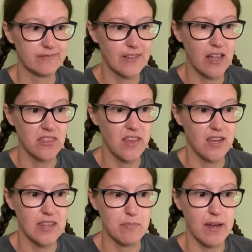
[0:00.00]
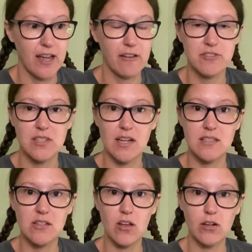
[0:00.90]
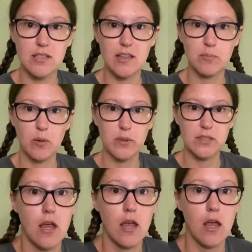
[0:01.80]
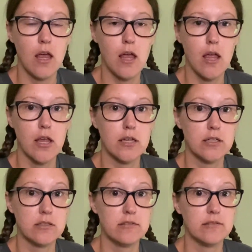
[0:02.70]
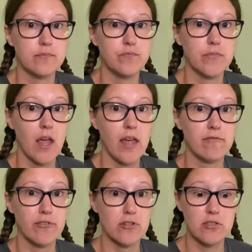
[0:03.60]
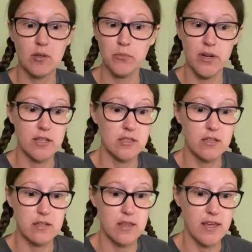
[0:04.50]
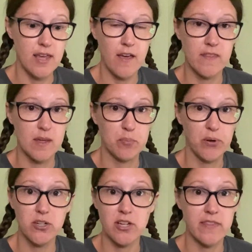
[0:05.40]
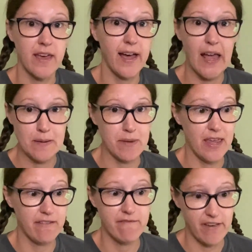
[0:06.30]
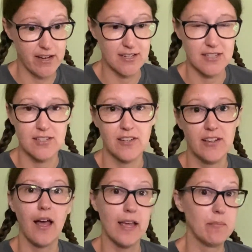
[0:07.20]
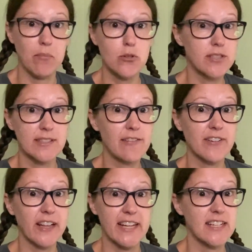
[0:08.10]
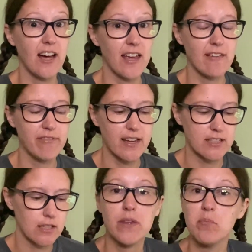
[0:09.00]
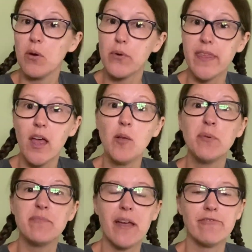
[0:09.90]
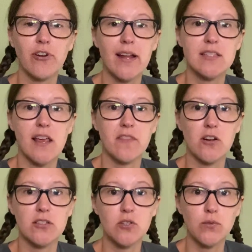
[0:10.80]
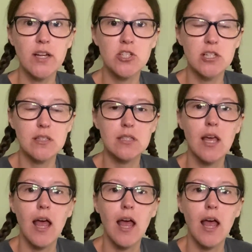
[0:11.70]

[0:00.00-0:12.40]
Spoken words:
I think they might have 6 dogs at the moment. And for some reason they had the impression that I'm a vet. I am most definitely not a vet. But with the help of my friends and their donations,